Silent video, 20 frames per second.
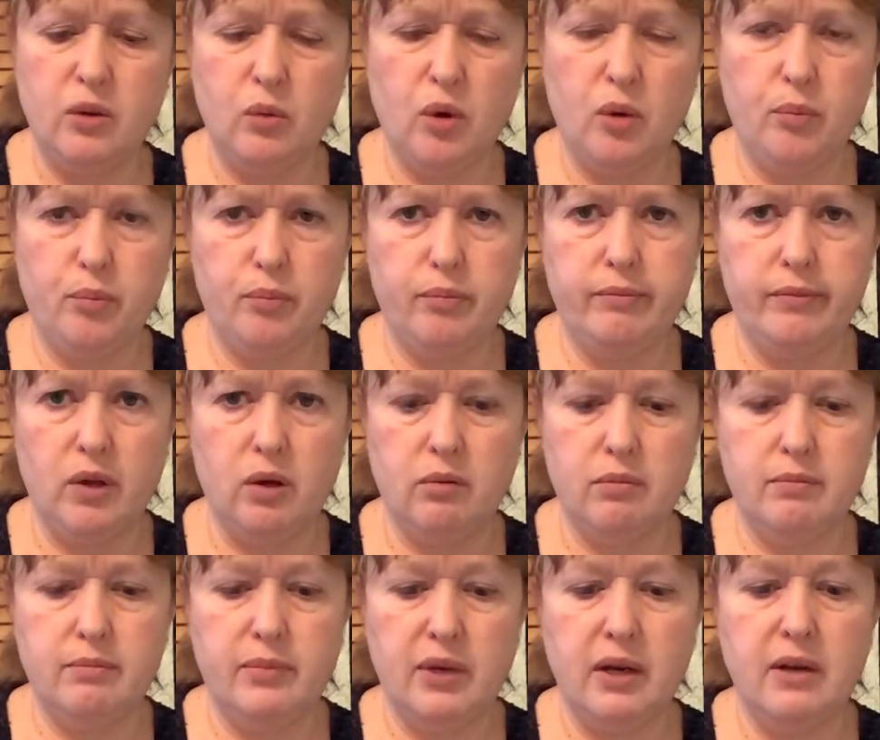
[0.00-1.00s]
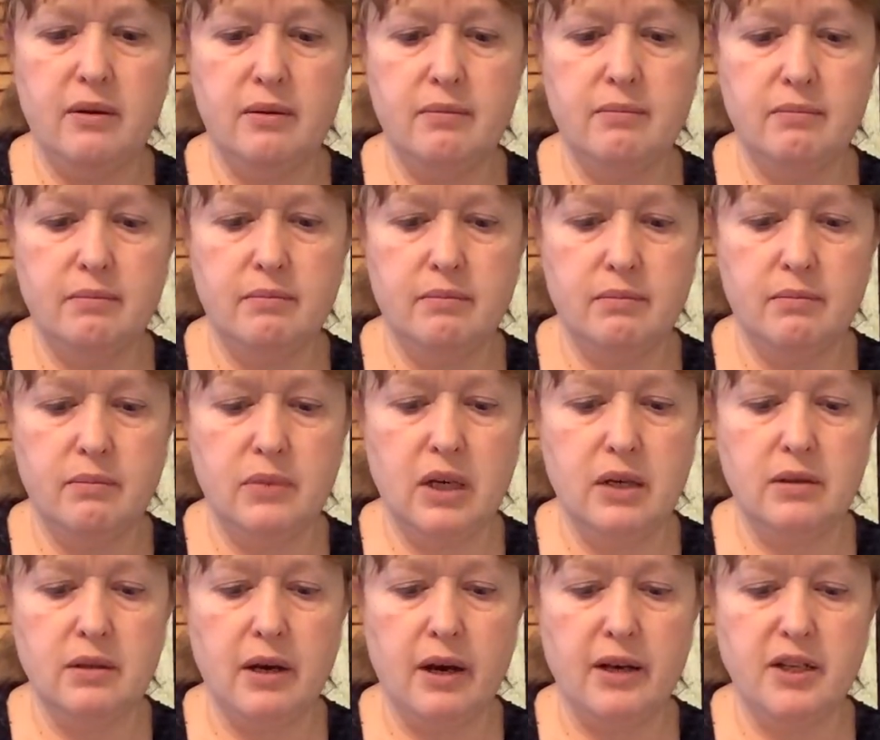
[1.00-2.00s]
They weren't big
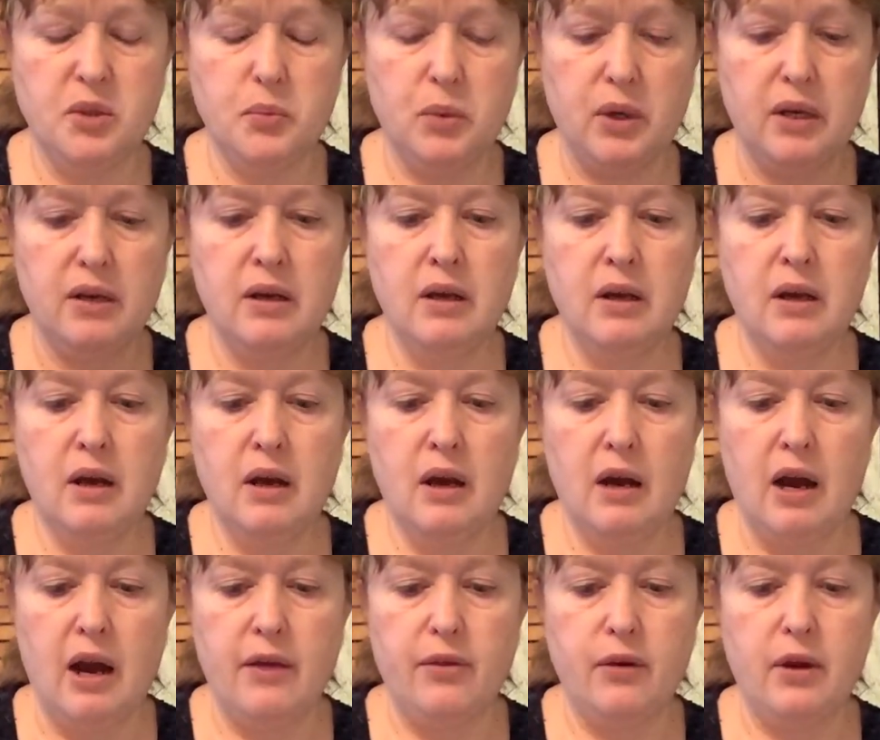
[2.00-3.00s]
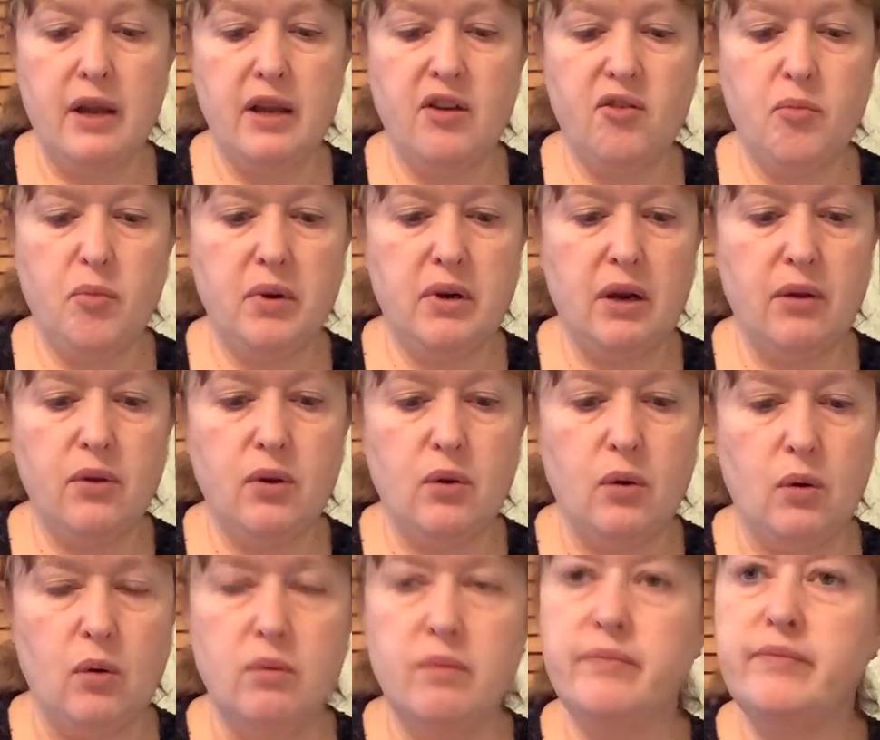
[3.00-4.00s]
size, but I thought I'd give them another
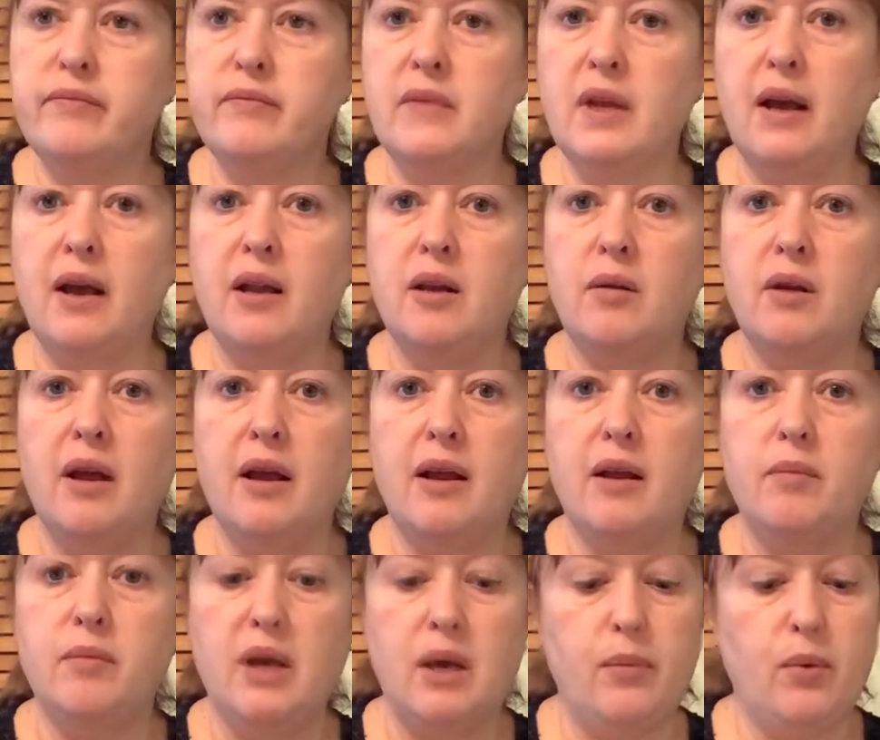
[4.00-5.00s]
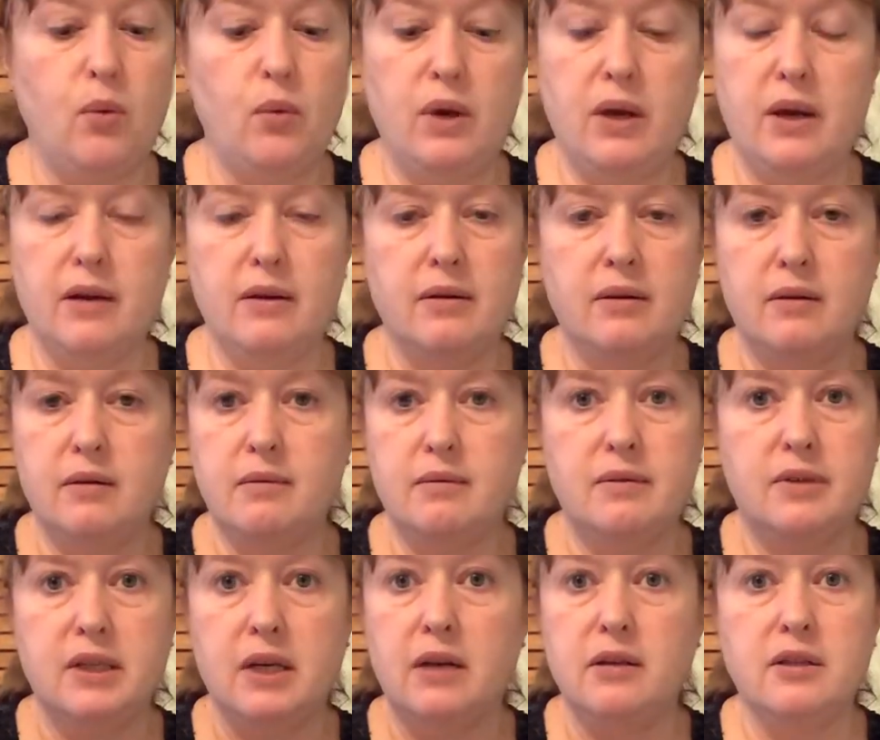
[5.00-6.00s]
go, and maybe we can
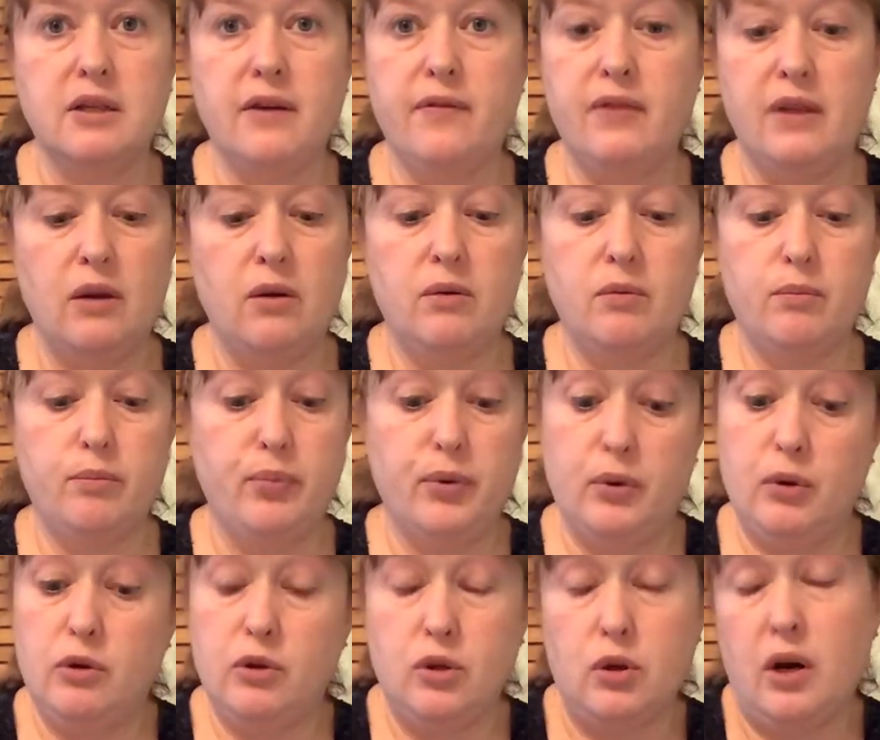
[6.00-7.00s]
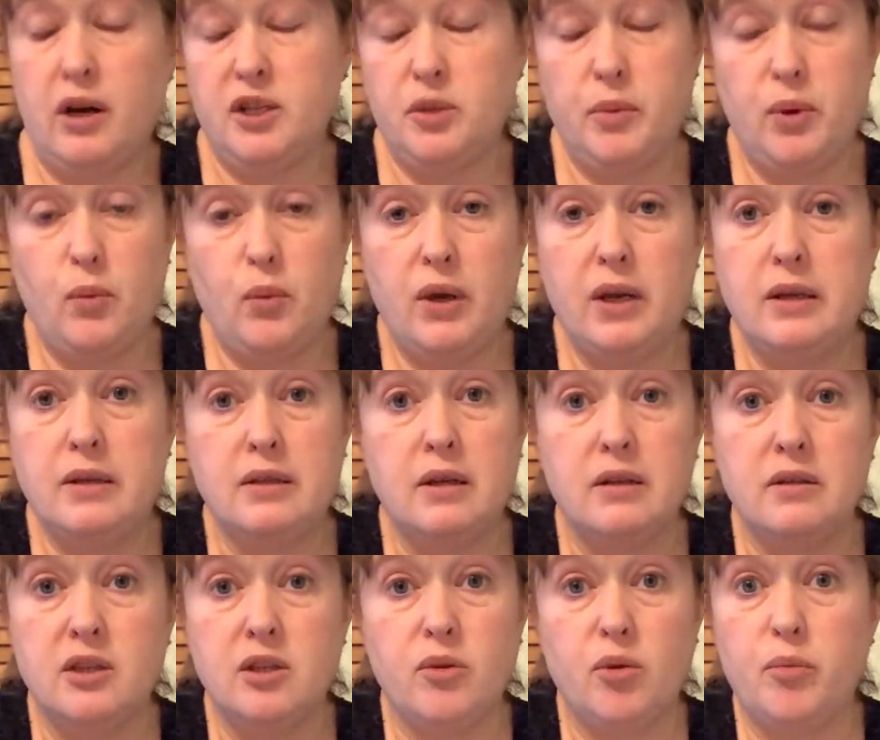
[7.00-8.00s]
sell, if they produce lots, maybe we can sell
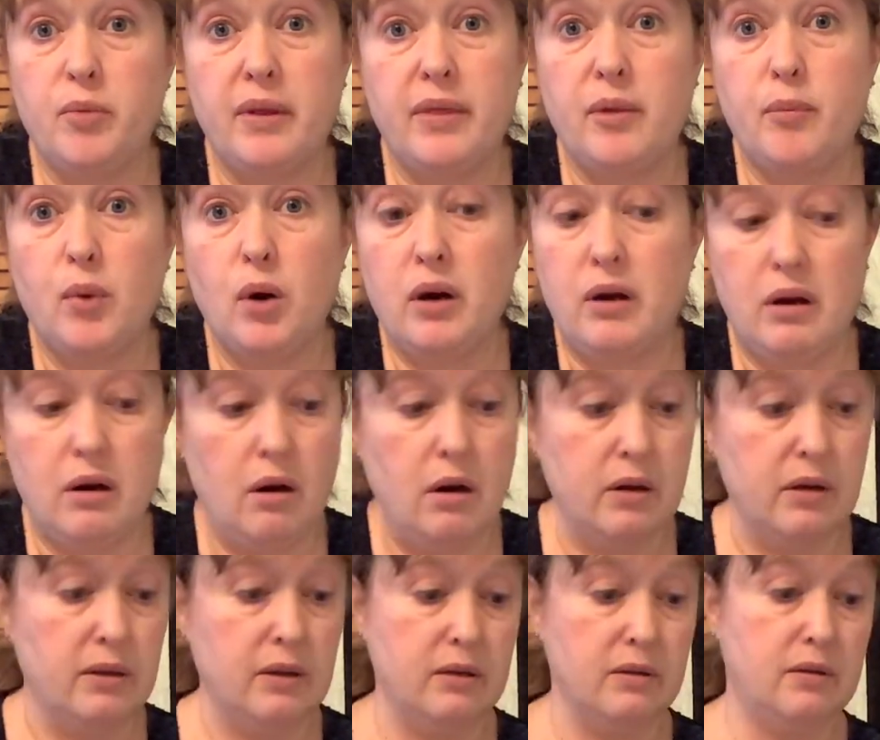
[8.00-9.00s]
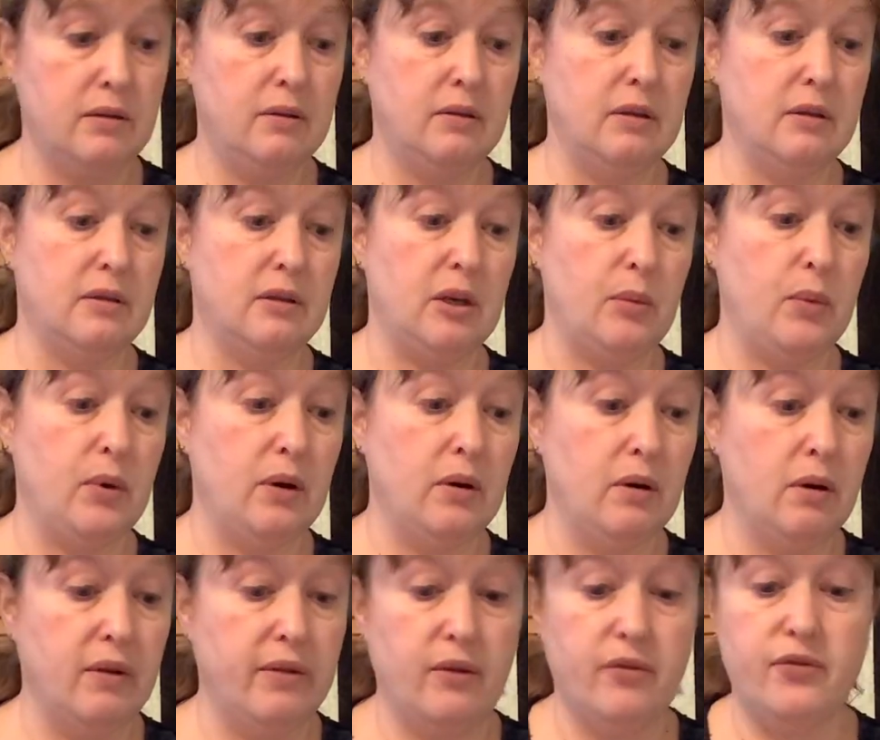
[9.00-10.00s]
some of them at the market garden this summer
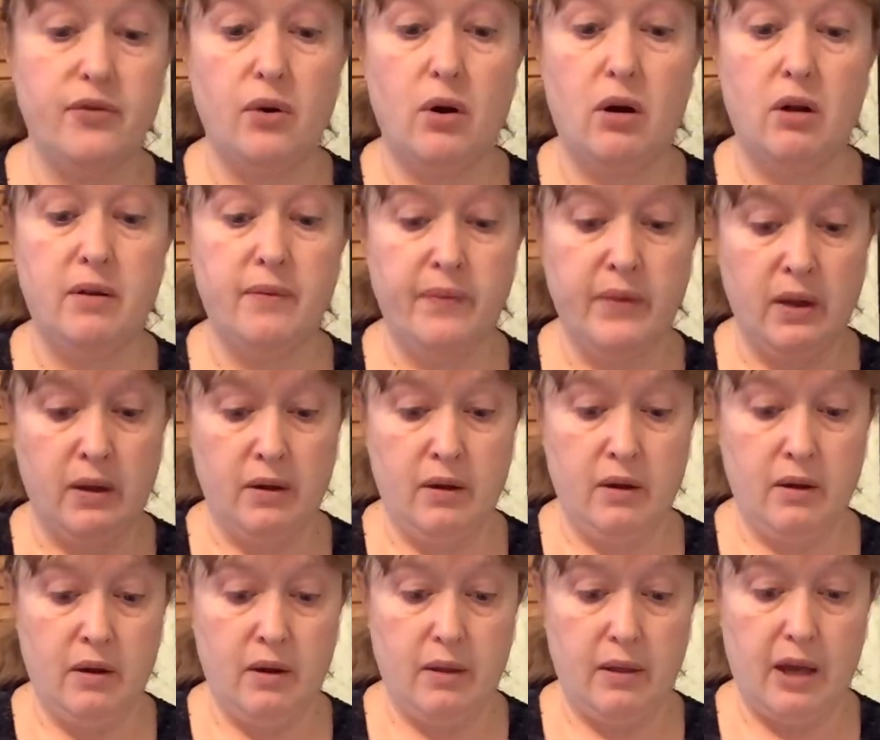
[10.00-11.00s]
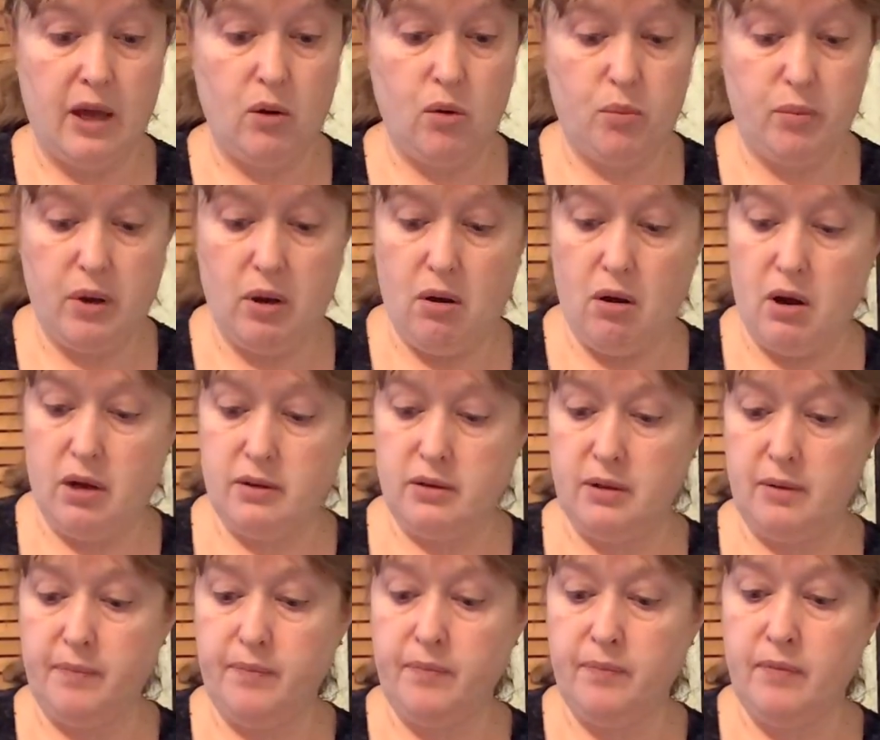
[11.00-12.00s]
or in the fall. That would be awesome.